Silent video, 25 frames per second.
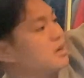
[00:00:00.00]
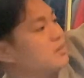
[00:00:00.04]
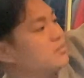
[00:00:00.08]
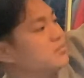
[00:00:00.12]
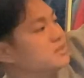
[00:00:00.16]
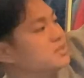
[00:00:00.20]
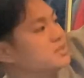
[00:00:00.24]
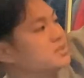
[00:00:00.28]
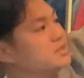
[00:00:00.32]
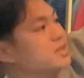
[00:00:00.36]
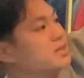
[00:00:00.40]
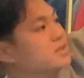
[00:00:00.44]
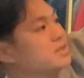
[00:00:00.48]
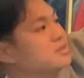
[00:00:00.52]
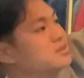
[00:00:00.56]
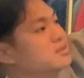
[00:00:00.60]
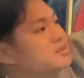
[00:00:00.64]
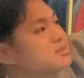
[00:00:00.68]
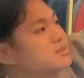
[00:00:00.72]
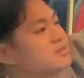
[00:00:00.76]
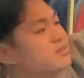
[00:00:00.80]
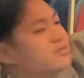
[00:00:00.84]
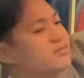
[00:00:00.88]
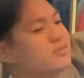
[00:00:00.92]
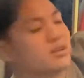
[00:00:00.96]
This tends
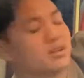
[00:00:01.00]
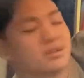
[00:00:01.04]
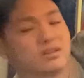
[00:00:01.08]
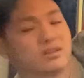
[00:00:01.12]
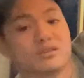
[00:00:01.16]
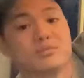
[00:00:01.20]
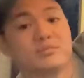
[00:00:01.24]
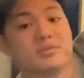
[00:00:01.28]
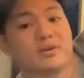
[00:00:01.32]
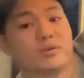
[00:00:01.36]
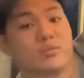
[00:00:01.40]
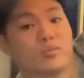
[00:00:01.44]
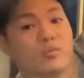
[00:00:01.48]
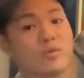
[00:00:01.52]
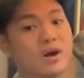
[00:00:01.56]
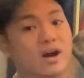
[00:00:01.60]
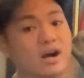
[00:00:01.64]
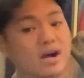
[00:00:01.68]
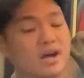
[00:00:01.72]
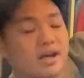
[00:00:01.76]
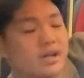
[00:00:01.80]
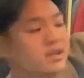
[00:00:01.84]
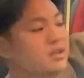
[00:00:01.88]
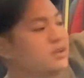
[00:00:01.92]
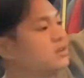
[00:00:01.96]
to fit a little bit
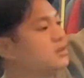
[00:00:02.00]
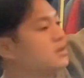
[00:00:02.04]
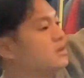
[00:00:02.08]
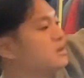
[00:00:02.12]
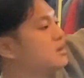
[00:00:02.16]
wide,